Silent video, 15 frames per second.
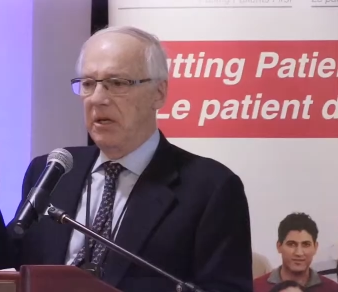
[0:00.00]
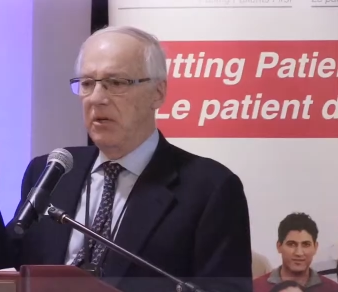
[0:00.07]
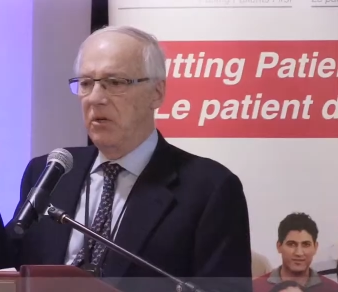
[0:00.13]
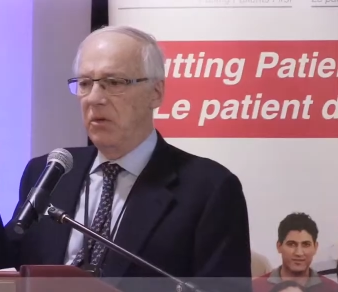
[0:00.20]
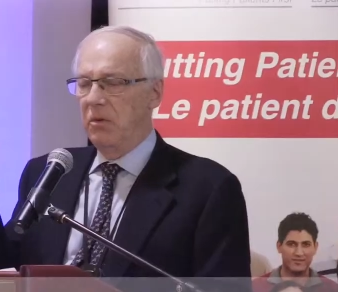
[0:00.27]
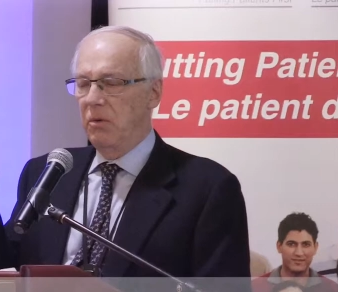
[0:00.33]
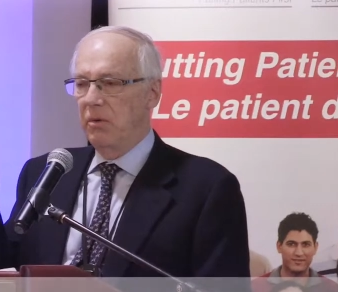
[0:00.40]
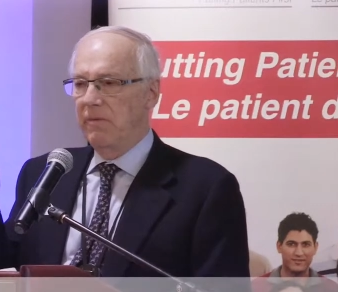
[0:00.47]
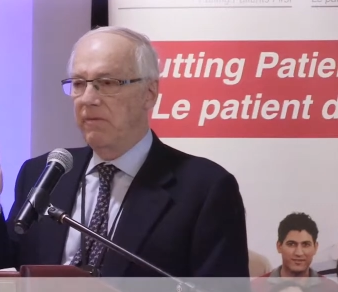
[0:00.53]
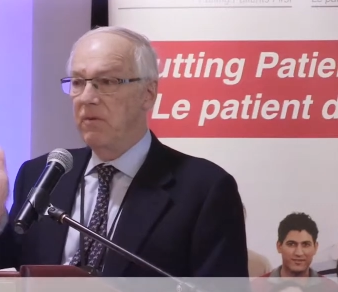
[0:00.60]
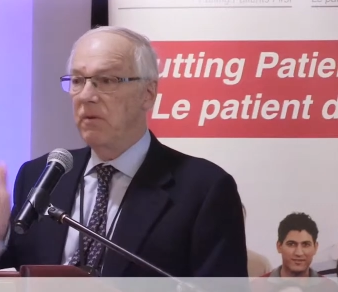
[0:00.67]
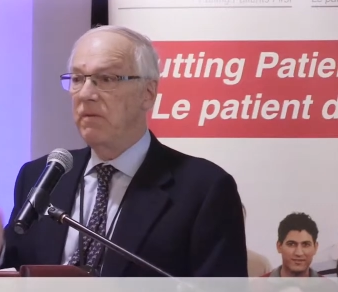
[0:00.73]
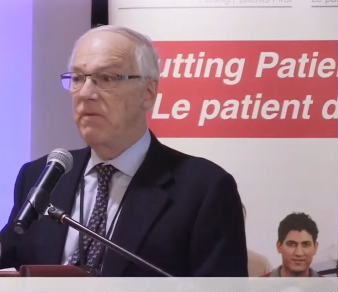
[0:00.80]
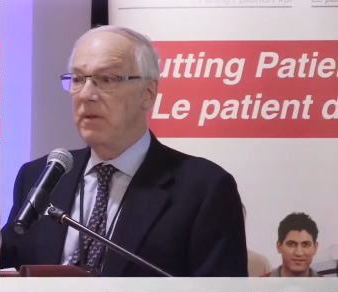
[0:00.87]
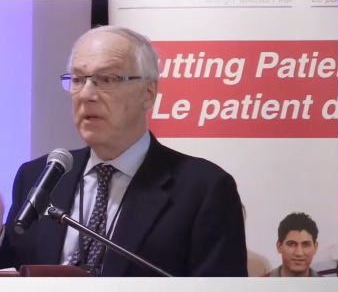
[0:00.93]
Speaker 1: to
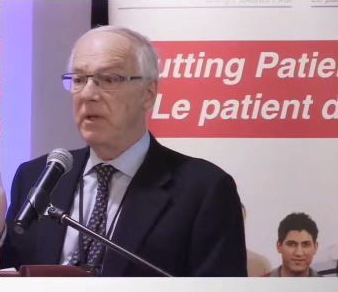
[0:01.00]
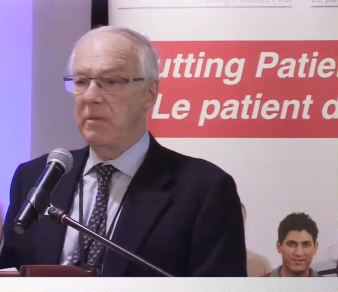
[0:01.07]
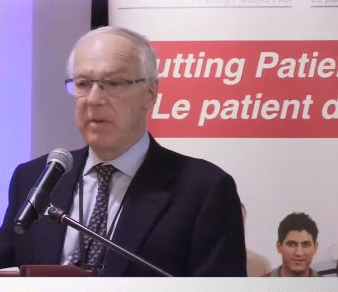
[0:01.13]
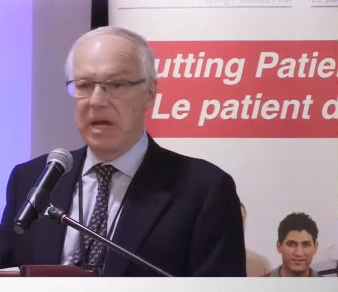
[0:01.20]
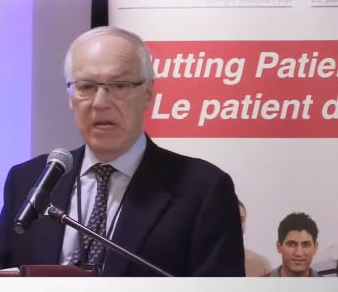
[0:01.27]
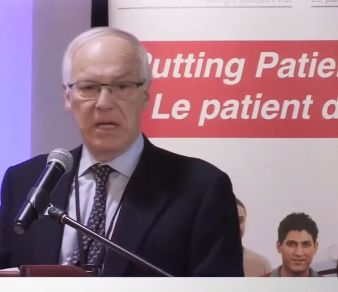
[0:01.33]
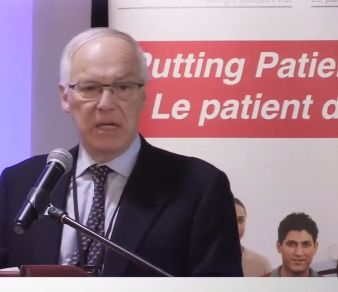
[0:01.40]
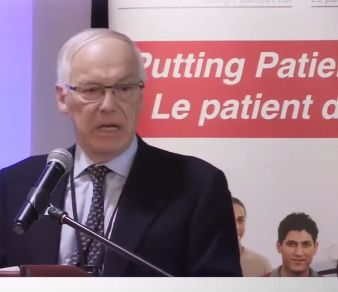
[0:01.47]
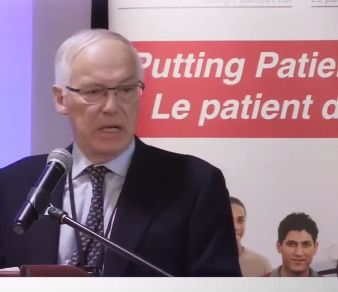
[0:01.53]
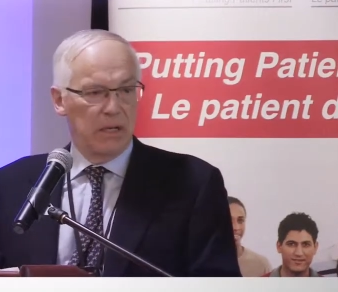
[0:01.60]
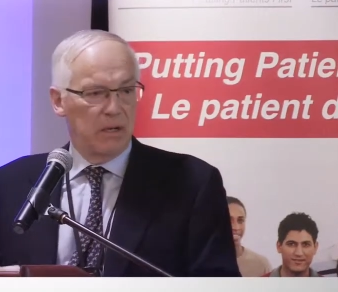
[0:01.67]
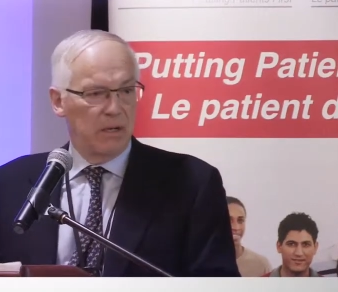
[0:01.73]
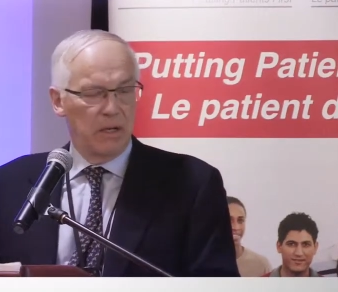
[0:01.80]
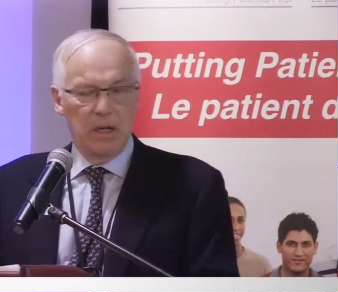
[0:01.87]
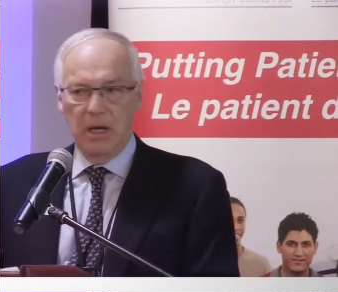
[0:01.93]
fulfill the mandate
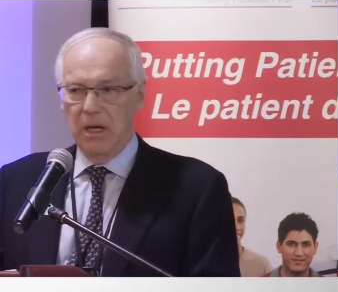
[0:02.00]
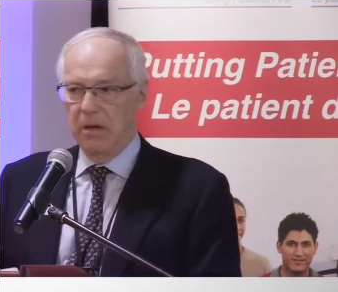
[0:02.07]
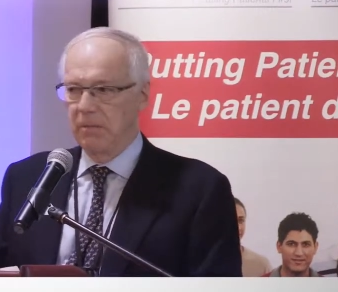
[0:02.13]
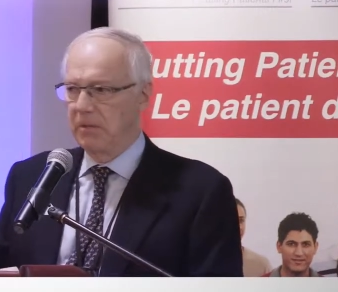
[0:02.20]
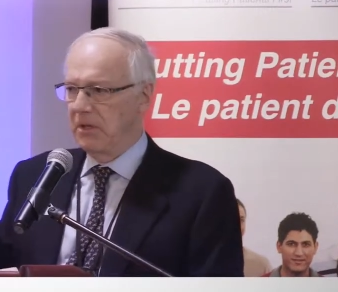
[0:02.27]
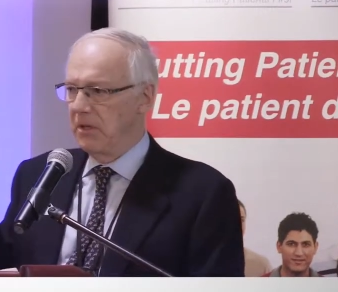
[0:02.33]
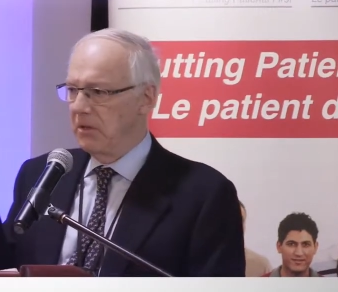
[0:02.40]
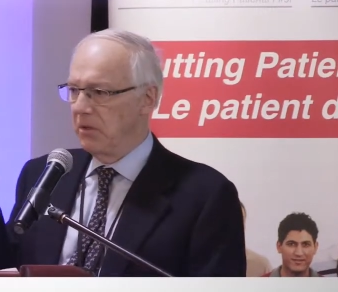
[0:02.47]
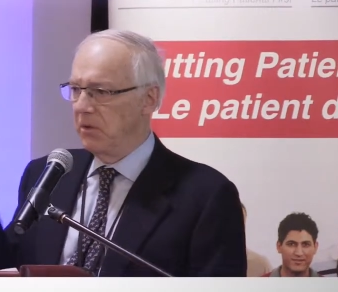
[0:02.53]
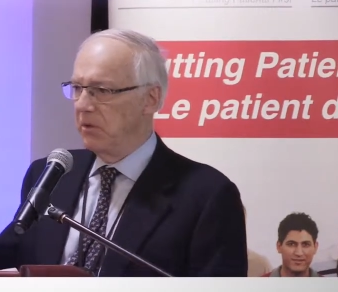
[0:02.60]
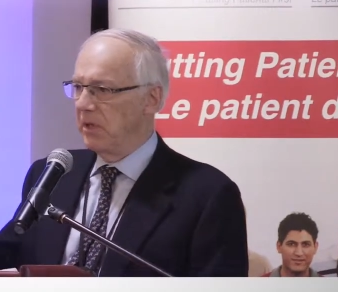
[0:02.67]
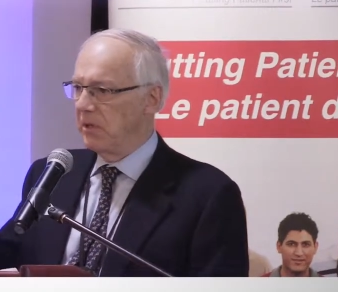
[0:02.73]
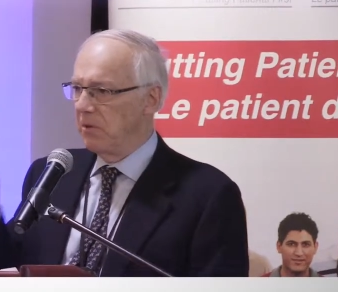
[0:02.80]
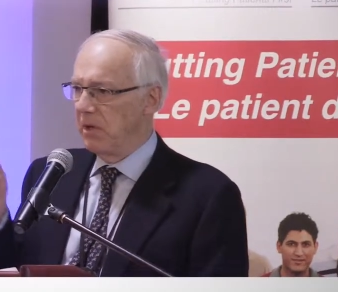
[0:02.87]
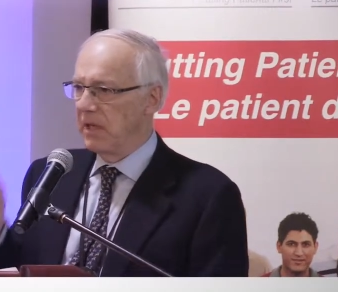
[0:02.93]
to do the
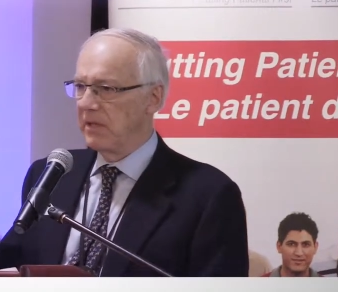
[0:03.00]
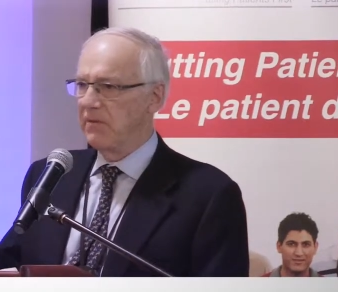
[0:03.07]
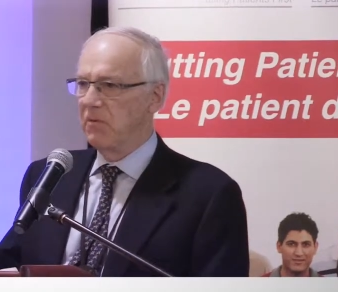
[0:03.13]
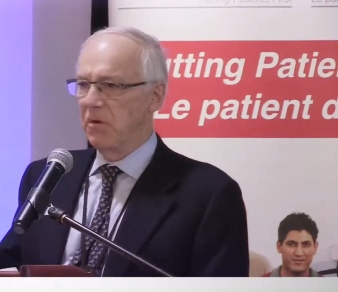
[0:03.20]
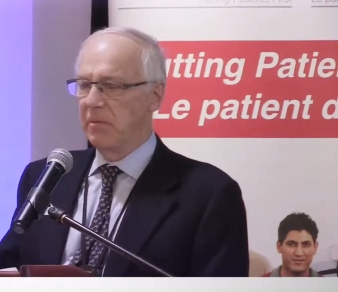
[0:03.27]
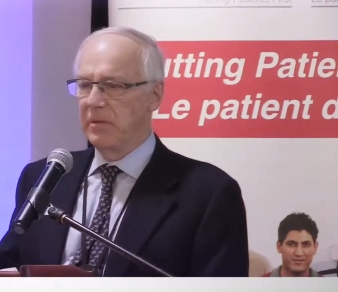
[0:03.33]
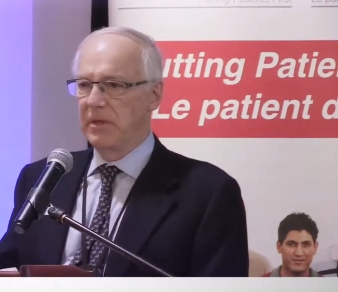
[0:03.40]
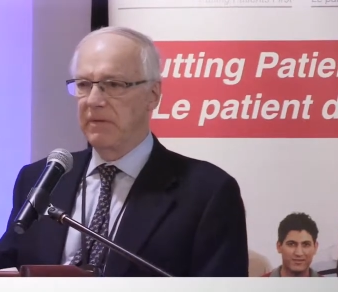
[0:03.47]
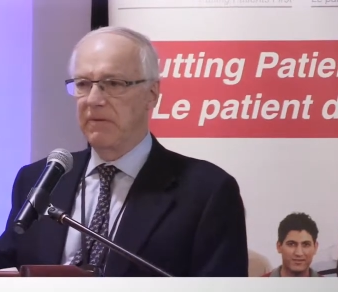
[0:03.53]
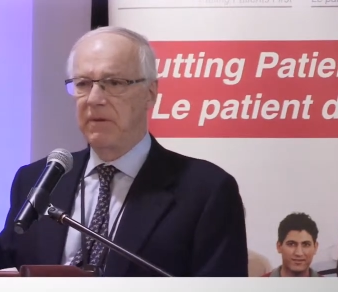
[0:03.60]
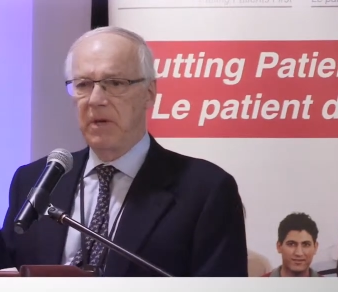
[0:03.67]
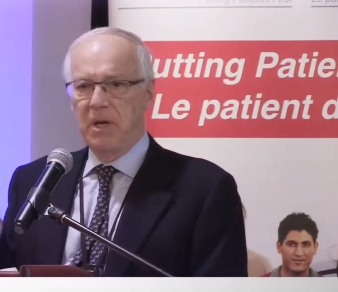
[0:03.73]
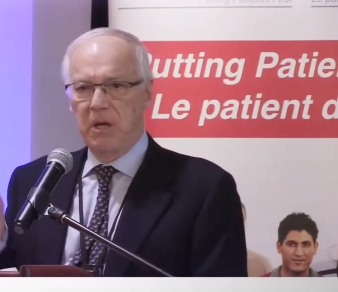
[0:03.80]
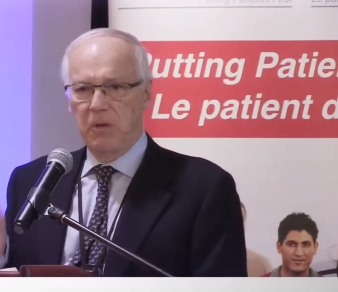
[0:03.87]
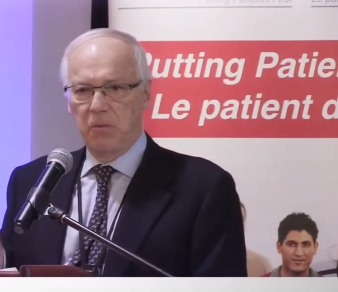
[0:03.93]
transformative
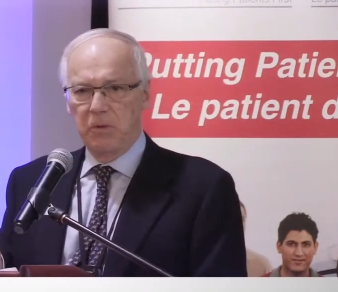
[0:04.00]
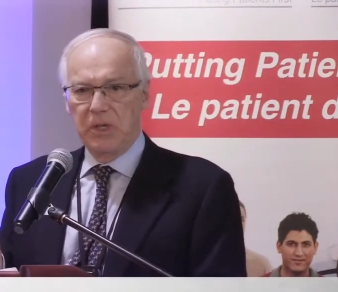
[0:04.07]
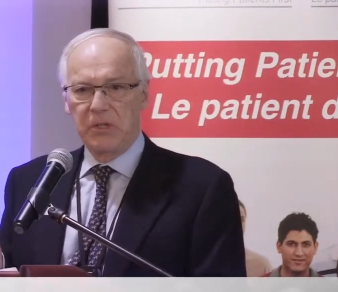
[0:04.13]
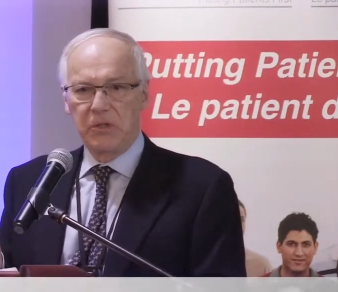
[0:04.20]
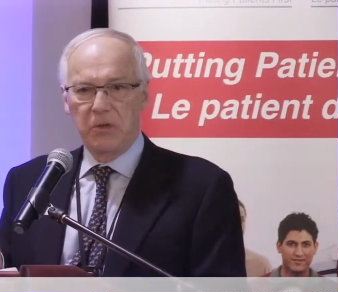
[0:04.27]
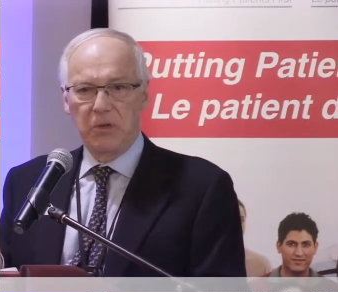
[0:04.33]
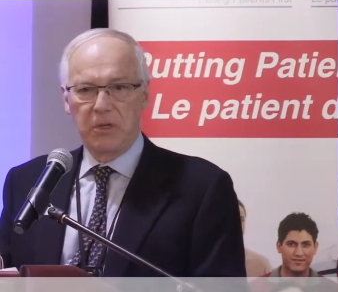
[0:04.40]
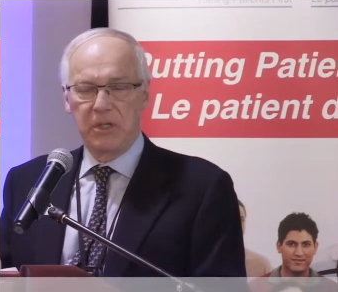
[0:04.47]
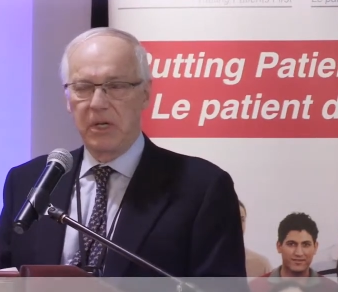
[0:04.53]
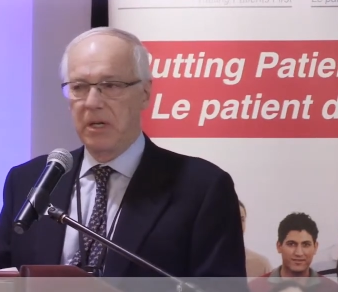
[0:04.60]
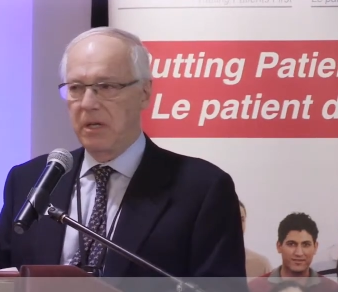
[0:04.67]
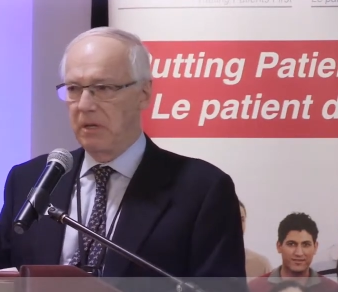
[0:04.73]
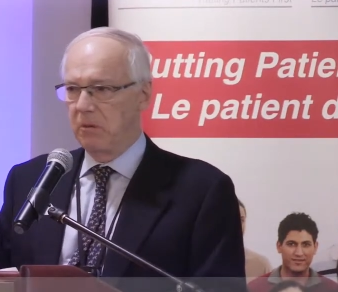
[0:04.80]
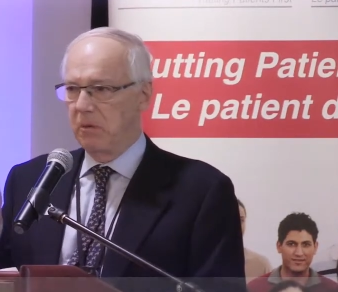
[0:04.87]
research that will